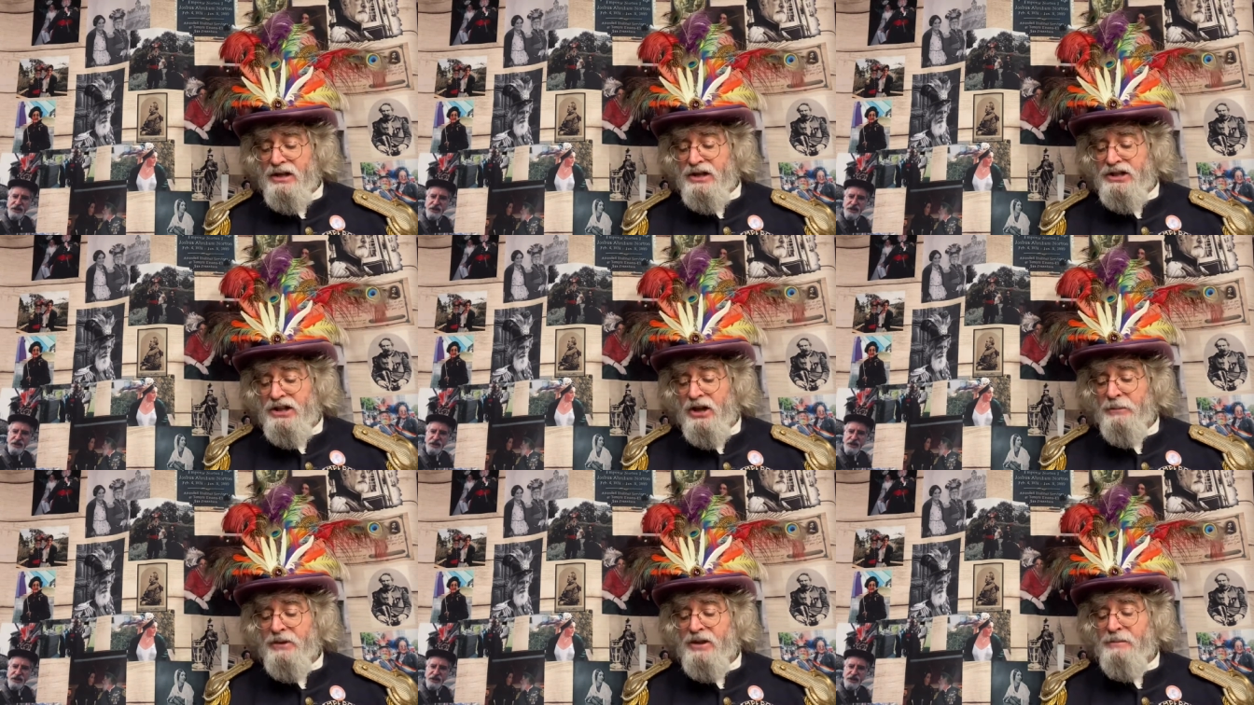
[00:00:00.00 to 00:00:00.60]

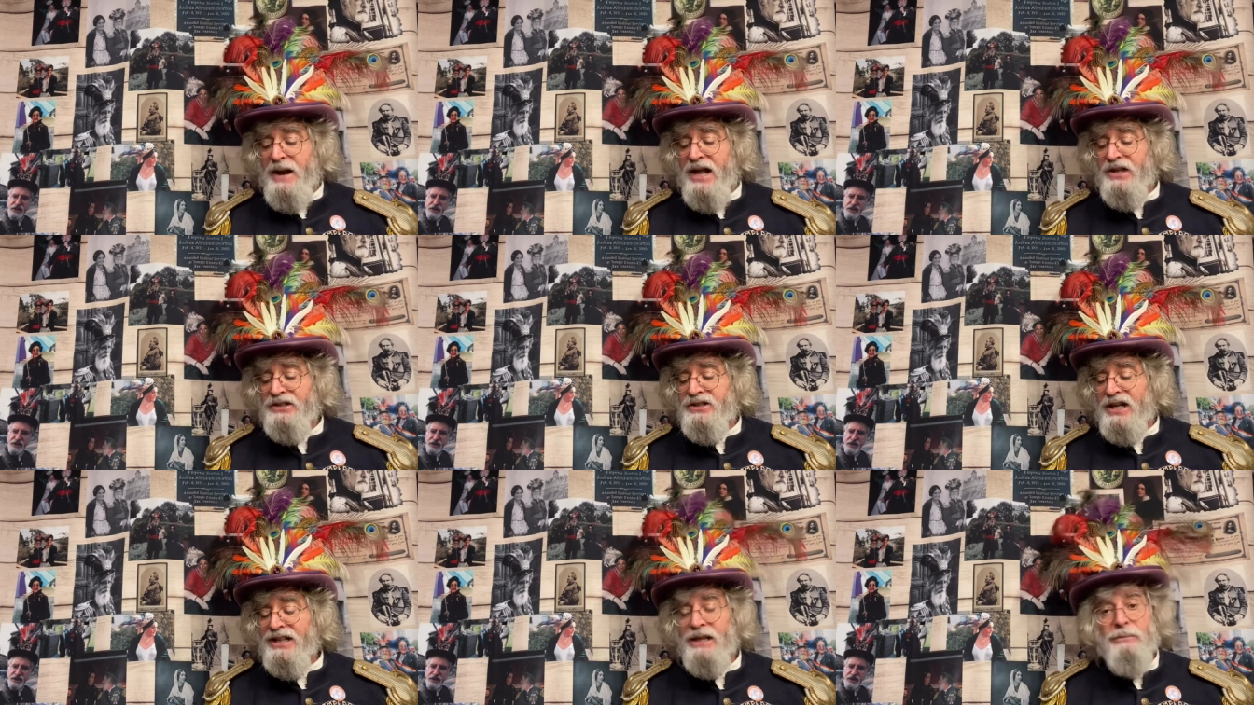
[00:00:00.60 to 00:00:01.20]
chairman of the
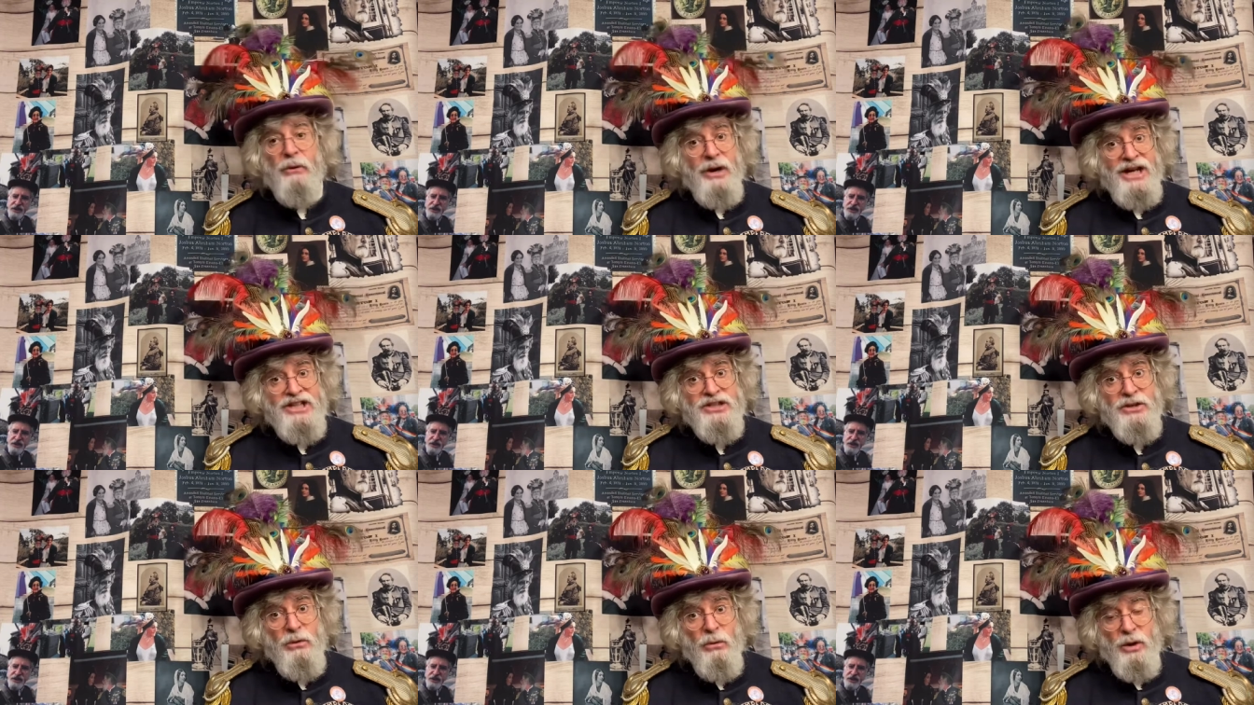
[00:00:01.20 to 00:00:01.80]
Palestine
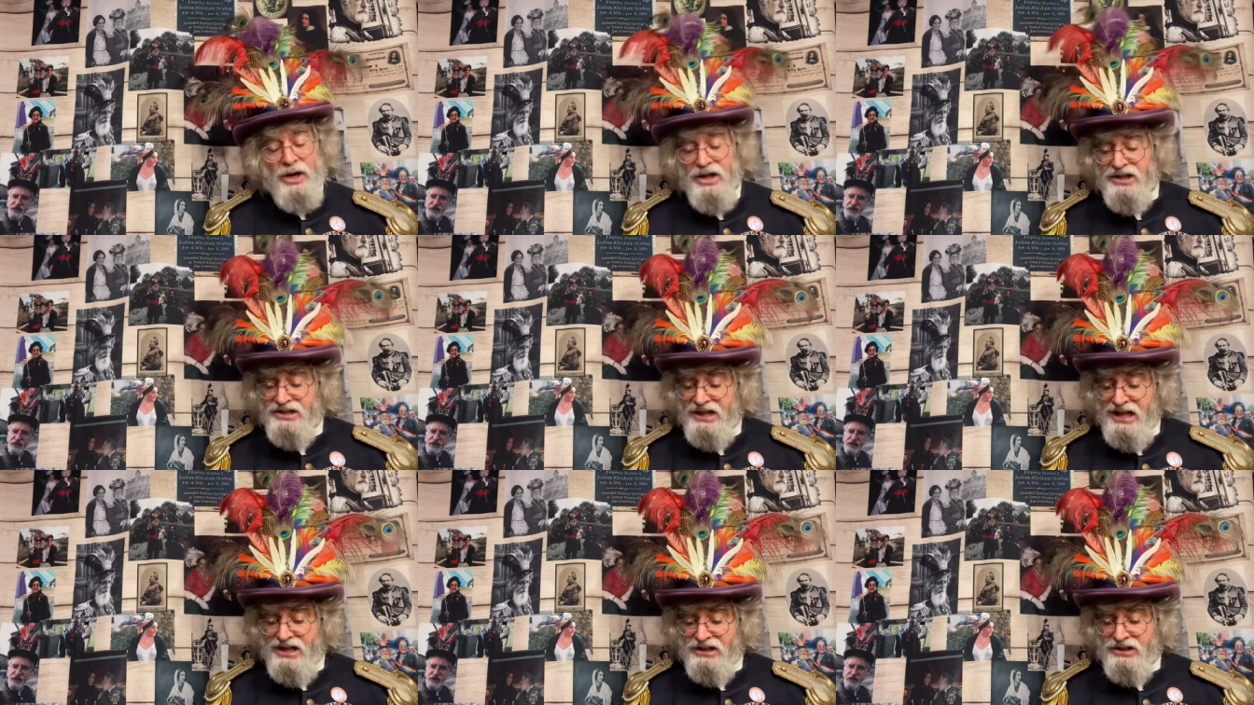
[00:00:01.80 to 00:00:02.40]
Liberation
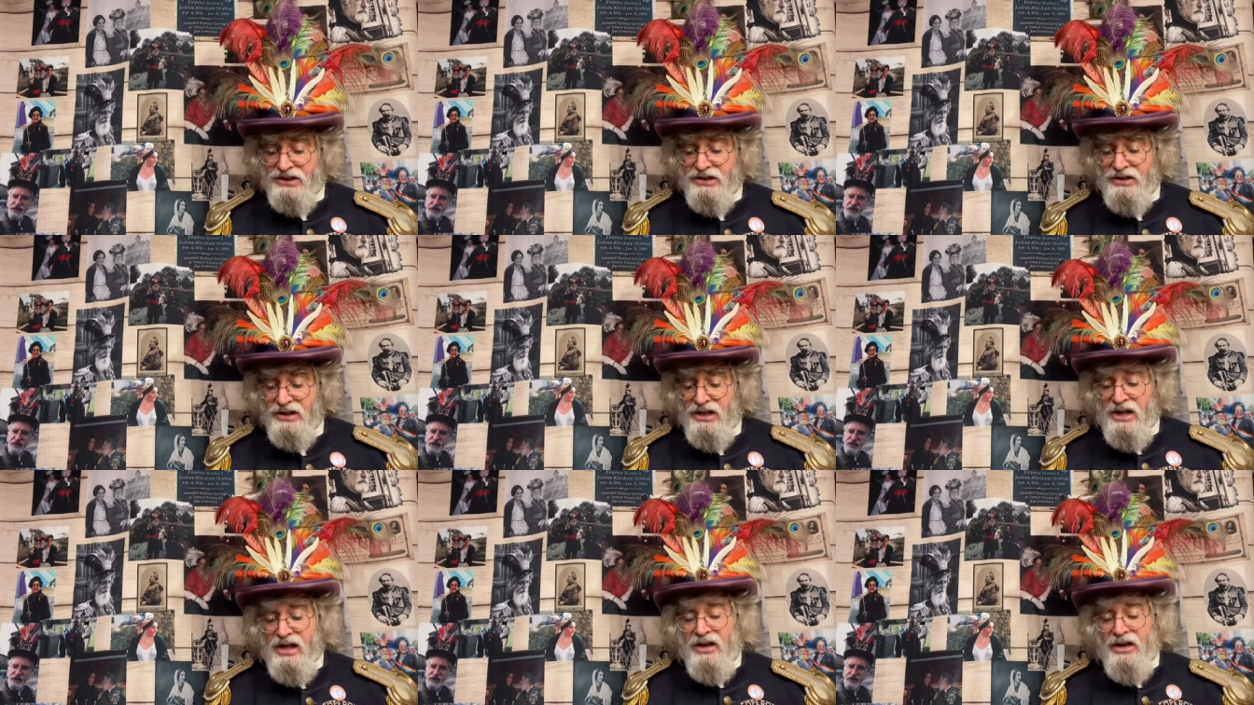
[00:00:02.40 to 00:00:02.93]
Organization.